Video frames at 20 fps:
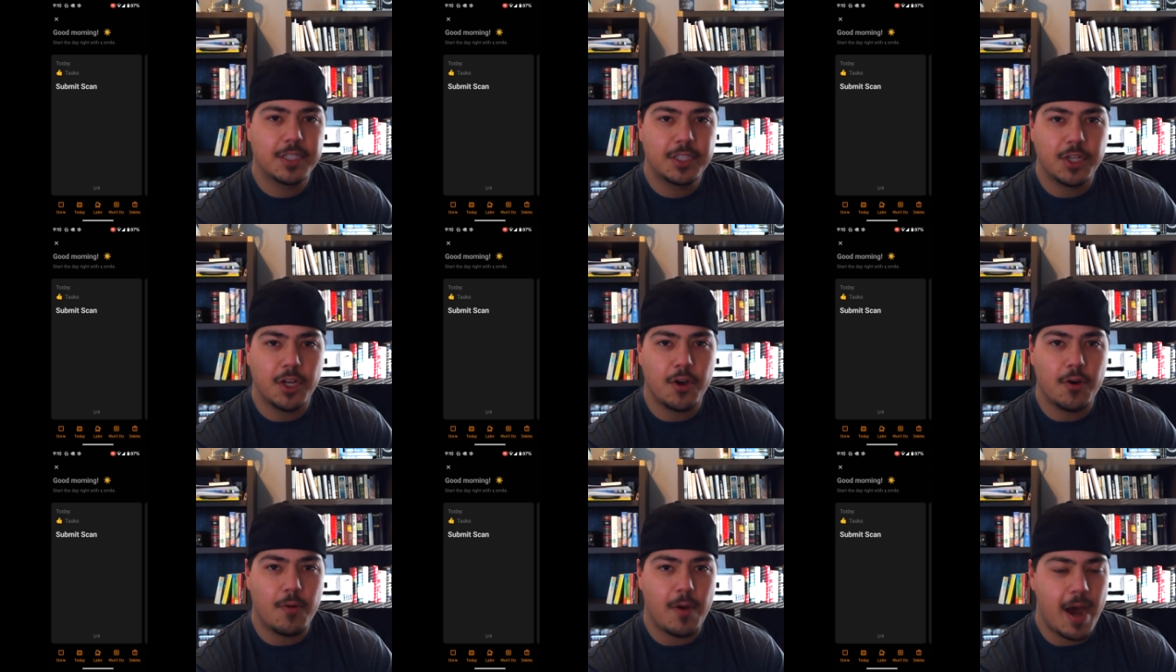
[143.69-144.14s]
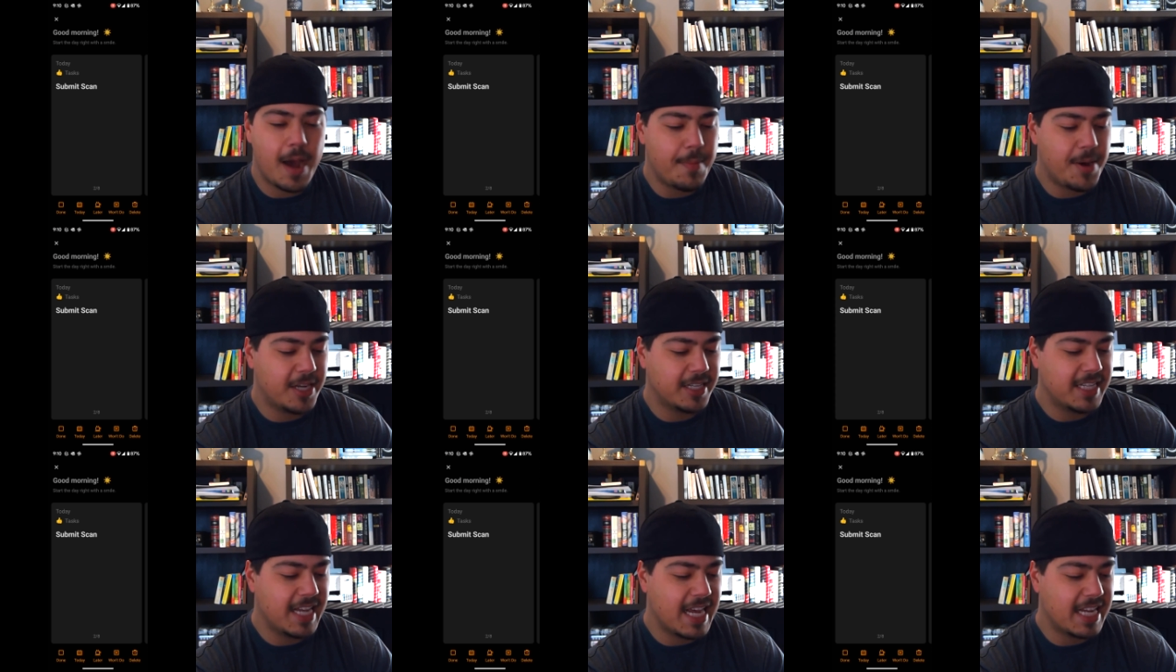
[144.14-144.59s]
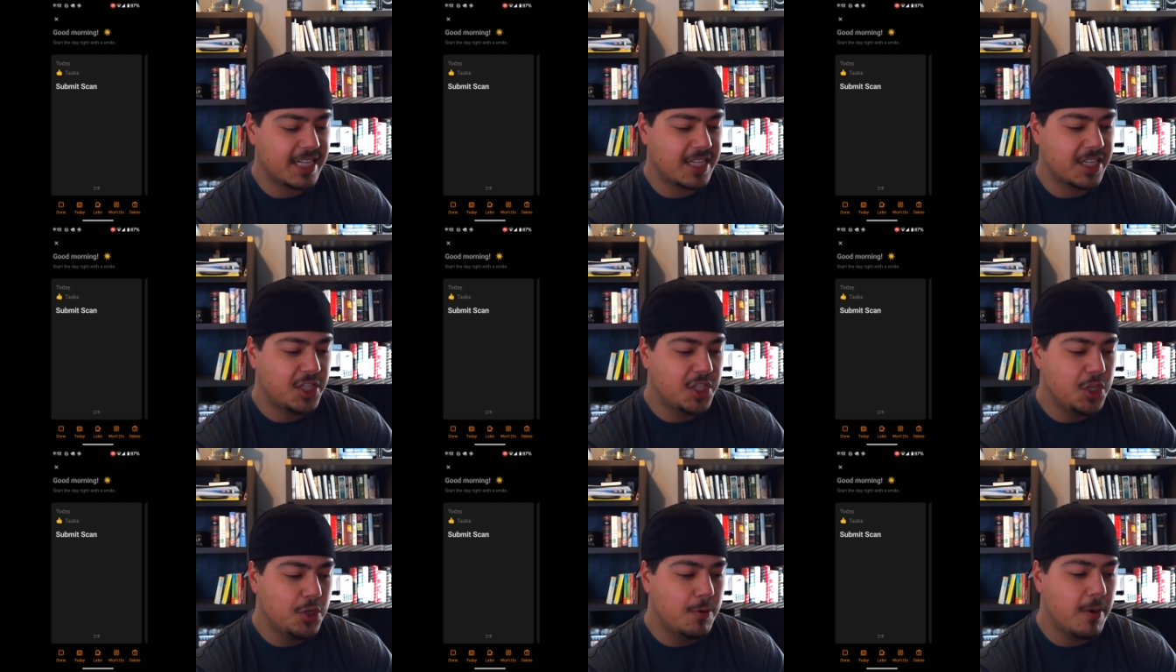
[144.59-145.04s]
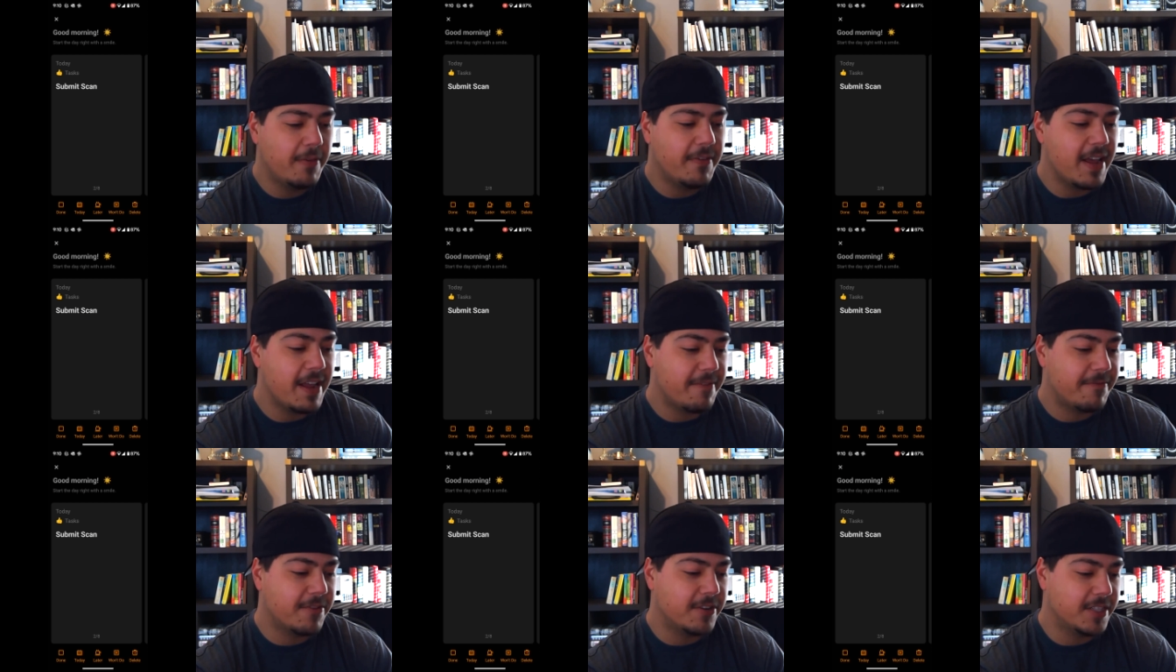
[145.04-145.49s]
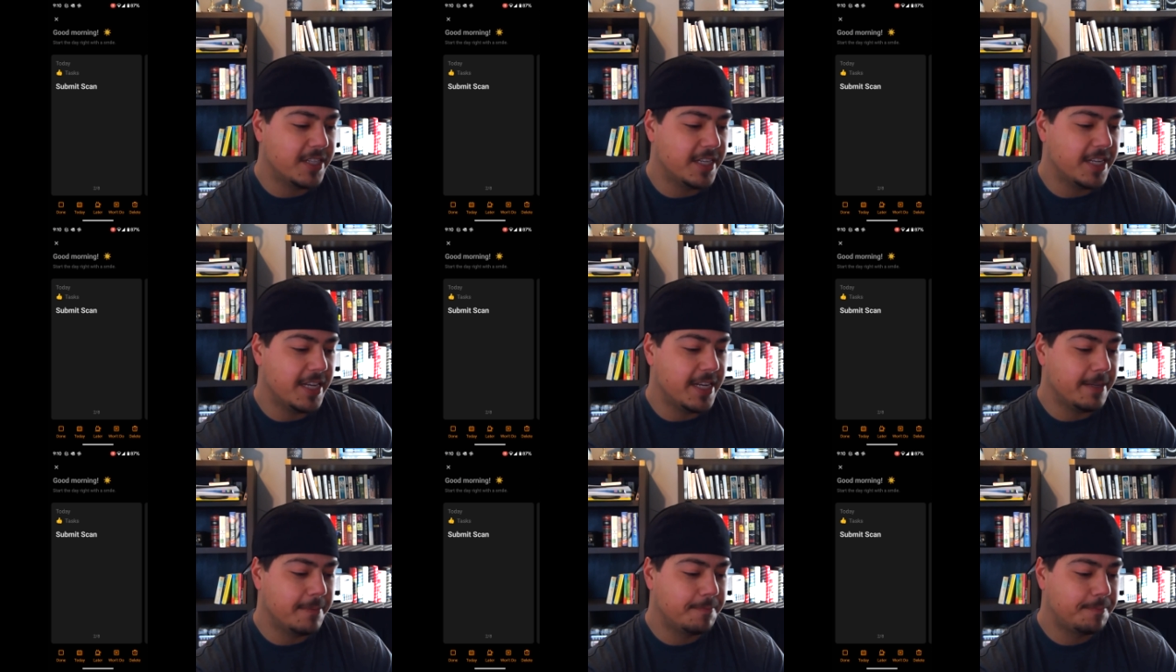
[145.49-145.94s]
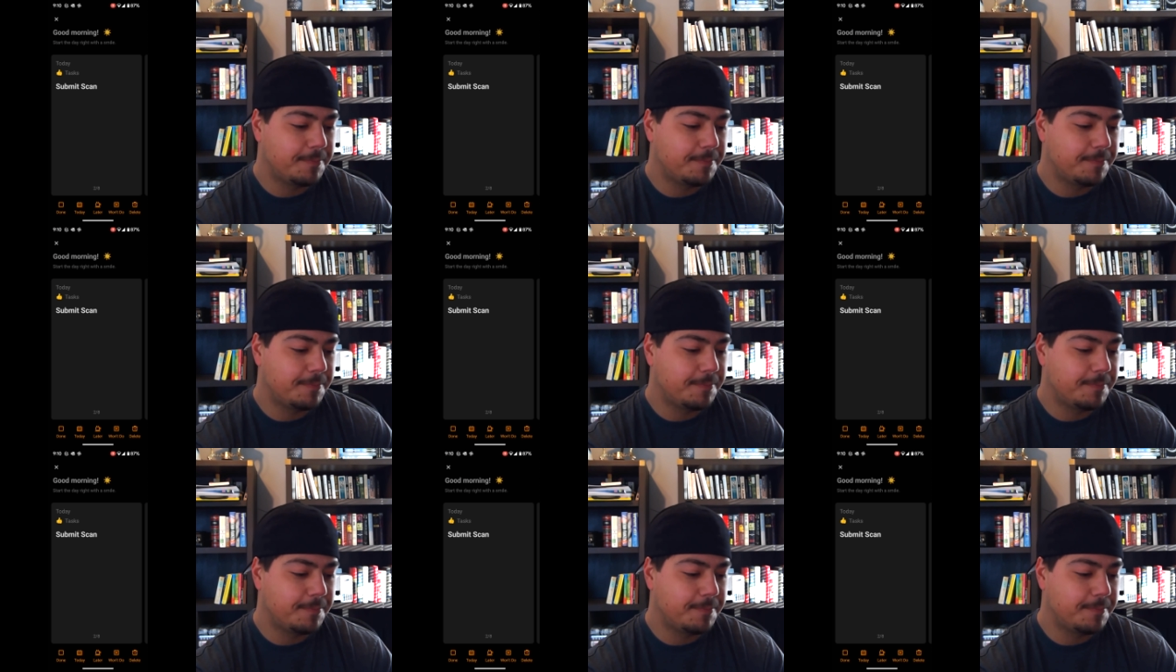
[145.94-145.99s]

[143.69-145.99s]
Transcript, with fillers: So I'm on task 2 of 8 for today.